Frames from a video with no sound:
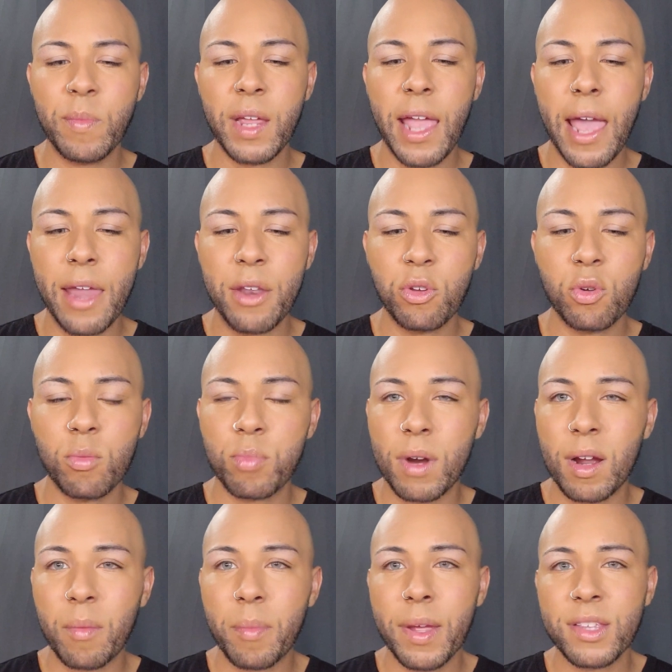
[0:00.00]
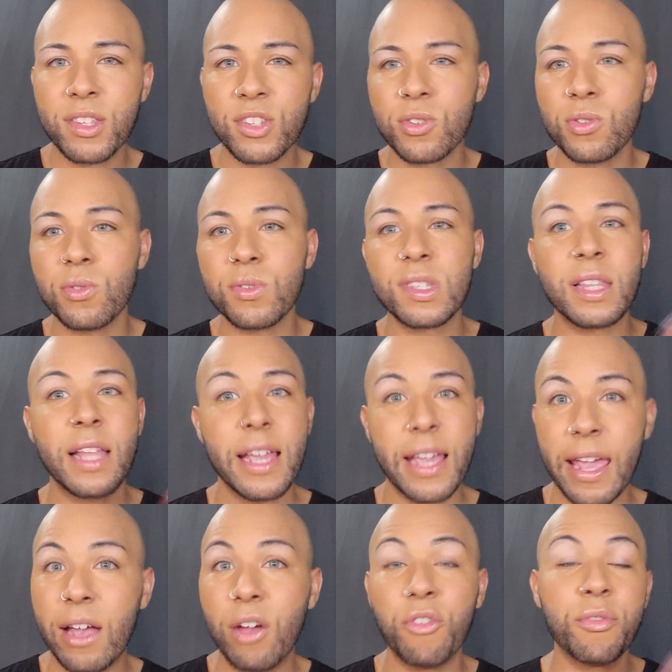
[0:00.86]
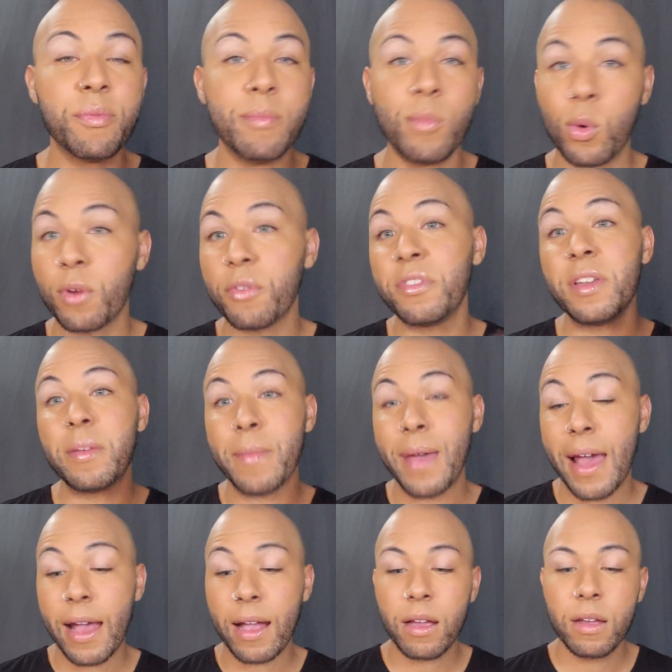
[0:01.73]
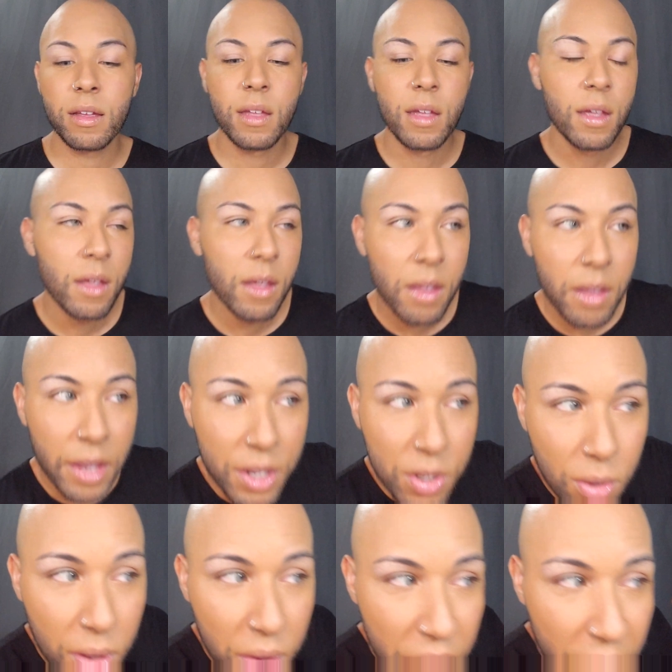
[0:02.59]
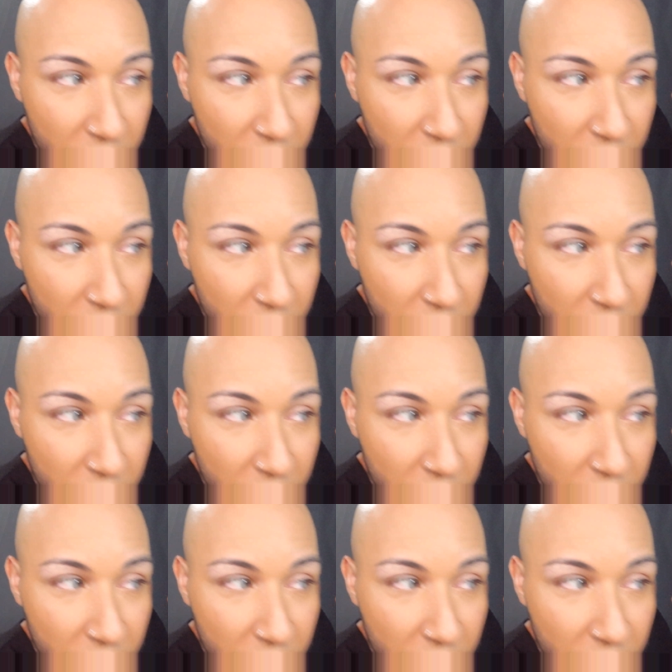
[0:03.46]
mechanical brow pencils like e.l.f., Morphe, MAC, and all